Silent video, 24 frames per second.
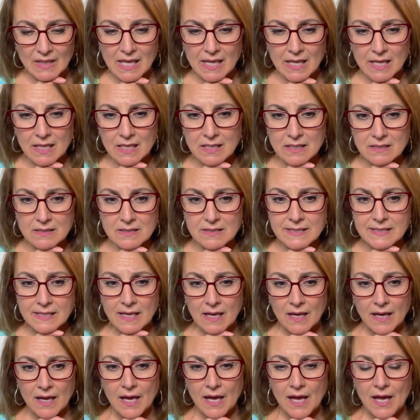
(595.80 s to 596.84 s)
is
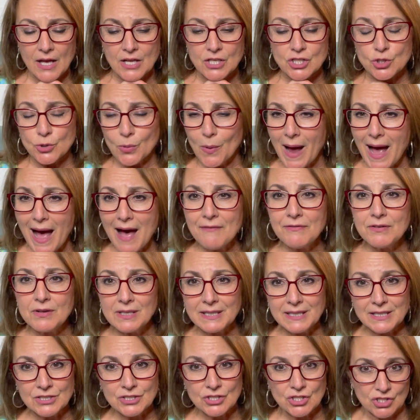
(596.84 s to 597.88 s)
travel
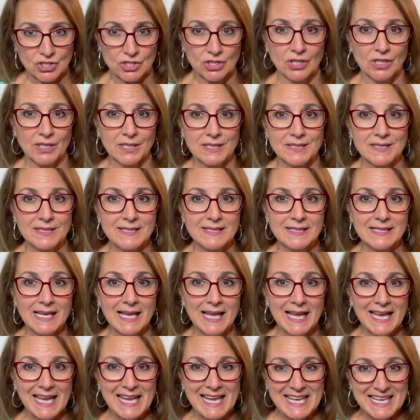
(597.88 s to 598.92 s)
insurance
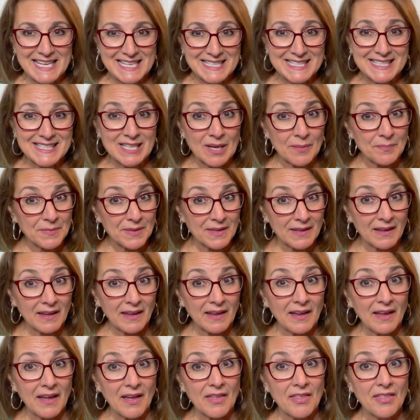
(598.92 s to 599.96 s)
is
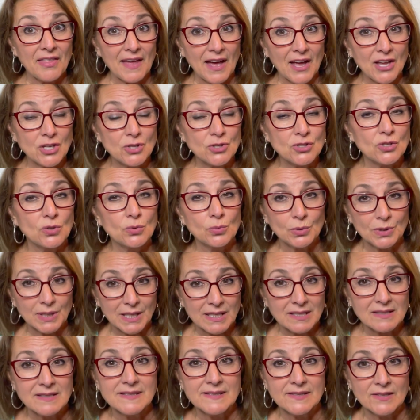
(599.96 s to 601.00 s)
something that you should really
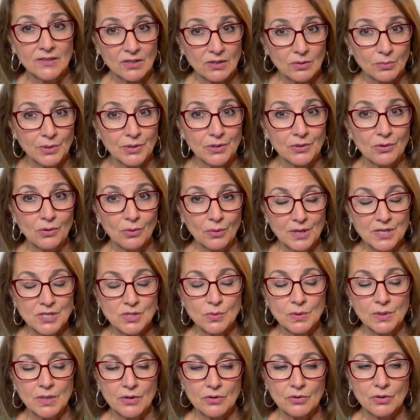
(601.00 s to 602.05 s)
consider when you're going
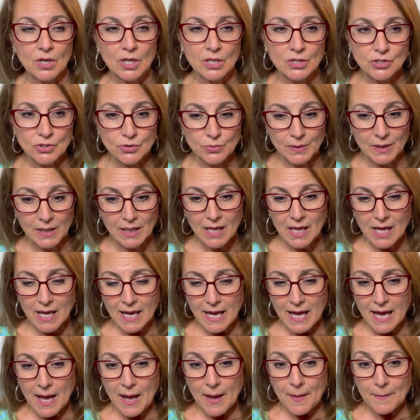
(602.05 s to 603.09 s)
to another country
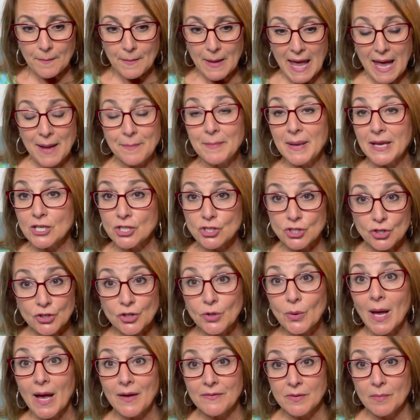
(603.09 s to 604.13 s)
and sure
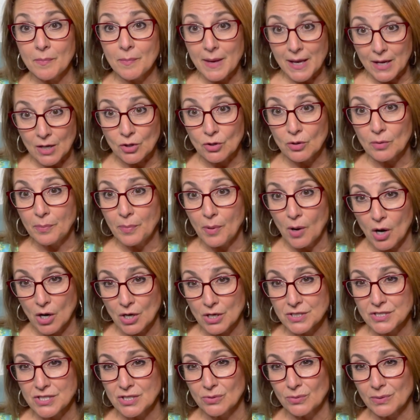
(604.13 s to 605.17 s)
you have the medical
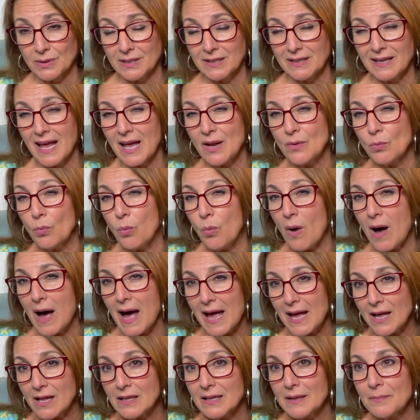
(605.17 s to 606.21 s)
part to it. And
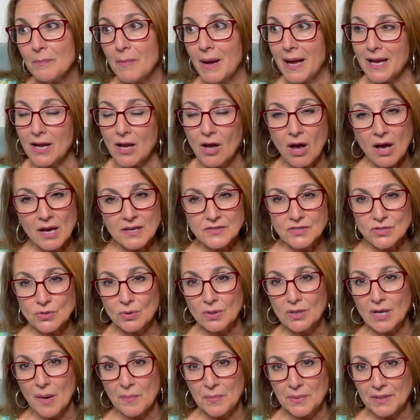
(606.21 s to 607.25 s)
while it might cost you a
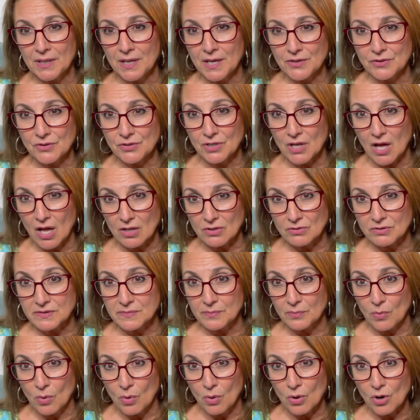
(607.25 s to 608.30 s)
couple hundred dollars
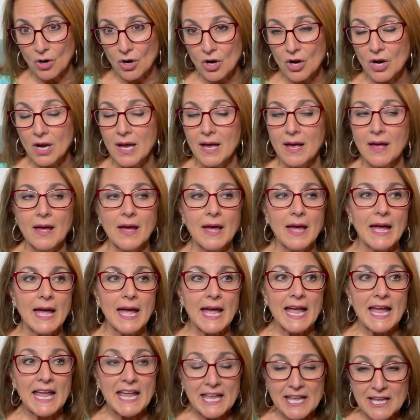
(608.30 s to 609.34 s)
more,
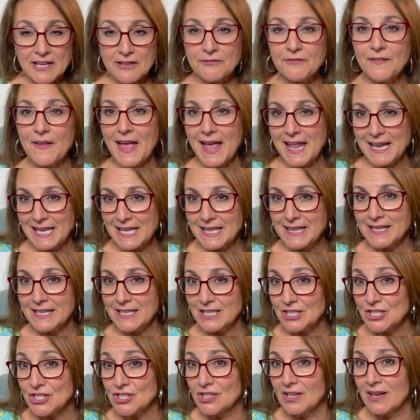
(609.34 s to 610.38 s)
if
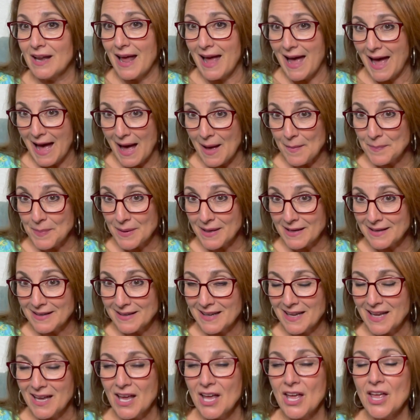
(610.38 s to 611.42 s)
anything should happen,
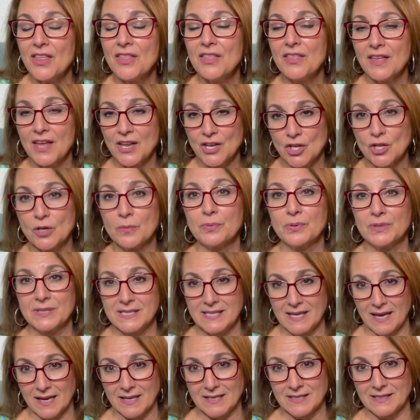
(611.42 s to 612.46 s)
then you're
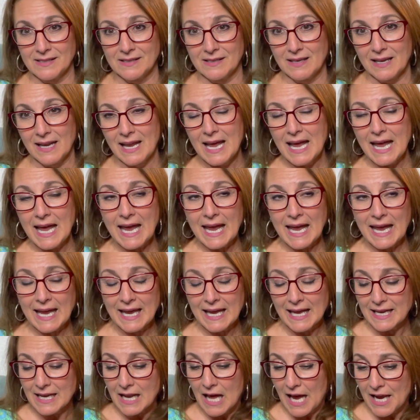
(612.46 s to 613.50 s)
protected.
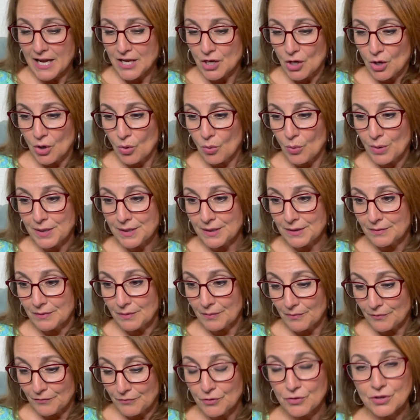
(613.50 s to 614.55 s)
And I know when
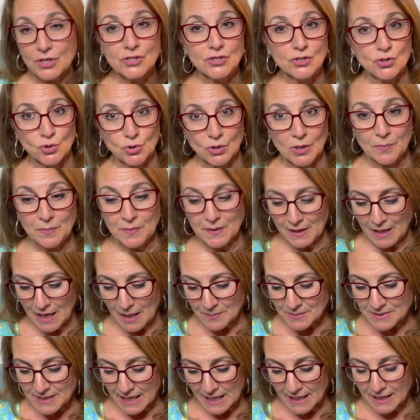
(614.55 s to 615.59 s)
for this trip that
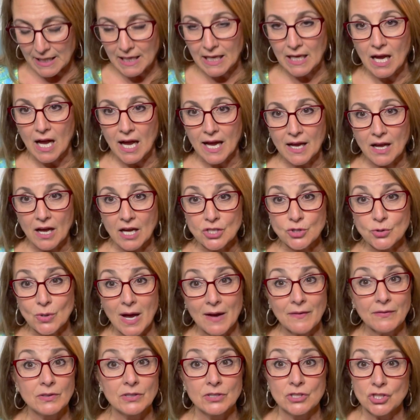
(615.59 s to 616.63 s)
I'm taking, I got
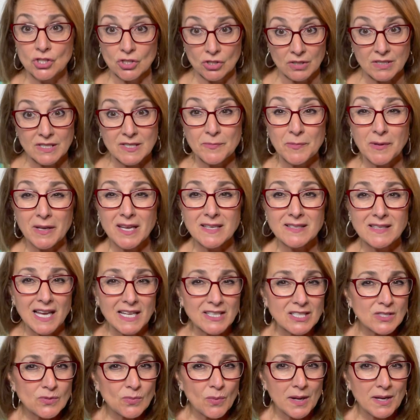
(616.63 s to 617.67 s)
travel insurance because I
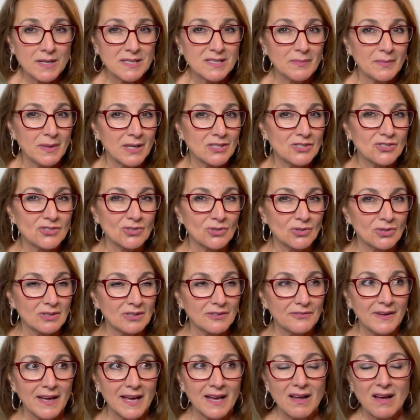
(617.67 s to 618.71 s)
just wanted to make sure
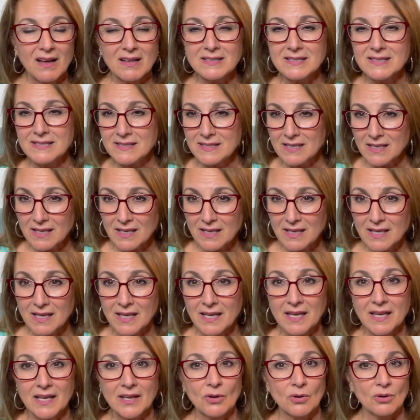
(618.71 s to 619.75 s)
if I got
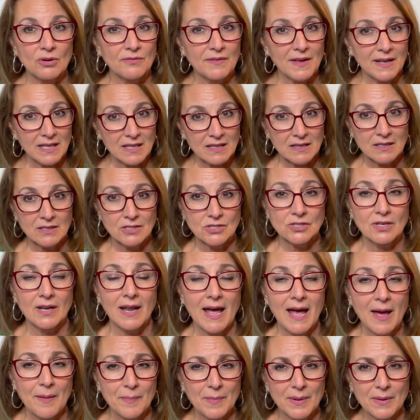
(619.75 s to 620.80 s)
sick or if anything should
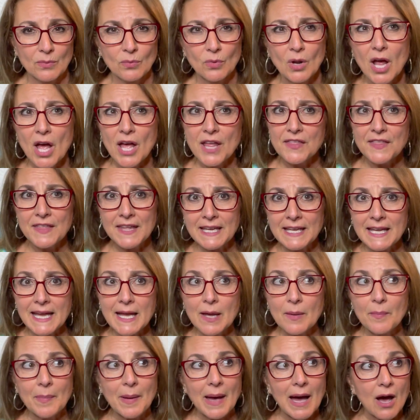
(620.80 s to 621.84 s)
happen.
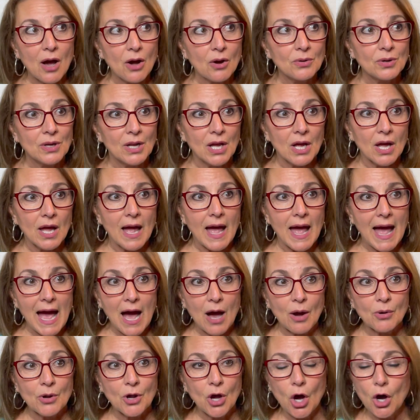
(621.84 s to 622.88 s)
Thinking about
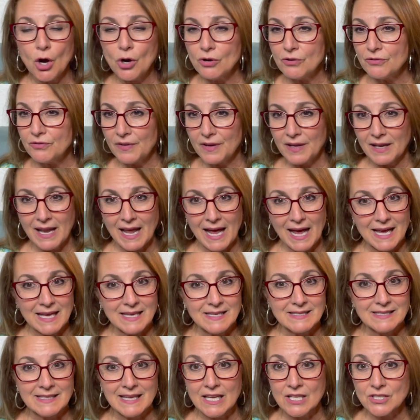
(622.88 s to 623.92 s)
how COVID
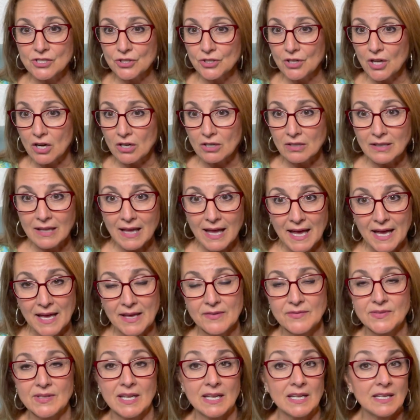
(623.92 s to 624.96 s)
has entered our
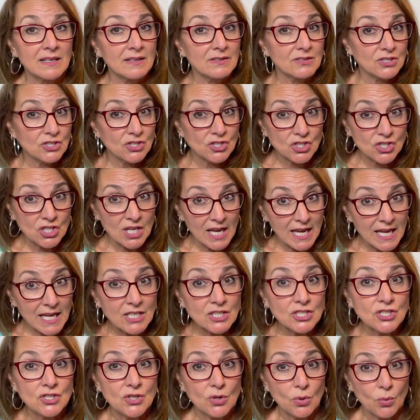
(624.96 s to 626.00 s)
lives and it
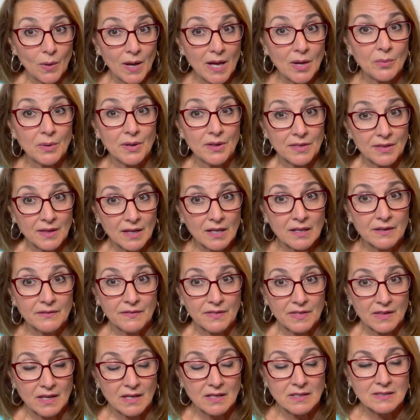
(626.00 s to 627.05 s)
changed the way we think of
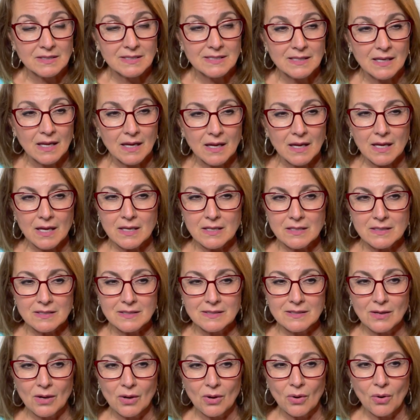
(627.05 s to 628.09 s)
things.
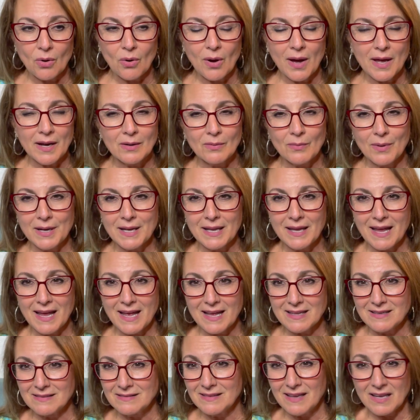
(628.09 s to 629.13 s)
So I don't want to
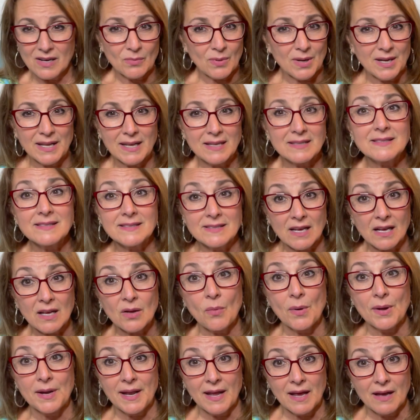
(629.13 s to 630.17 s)
get I don't want to get stuck. I
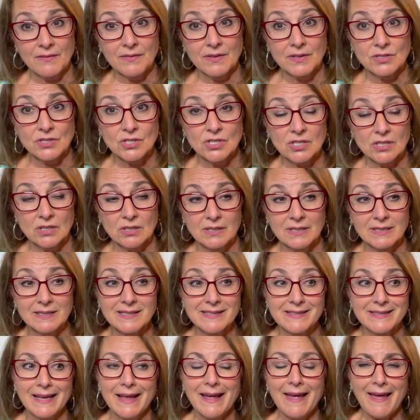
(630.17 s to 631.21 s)
want to have the
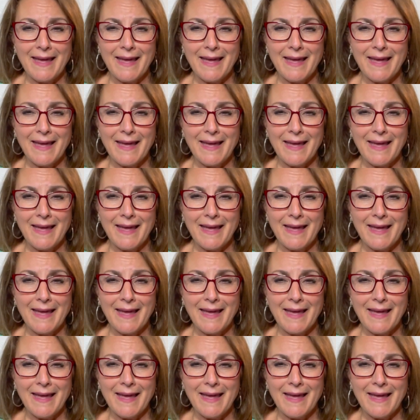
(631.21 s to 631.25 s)
insurance.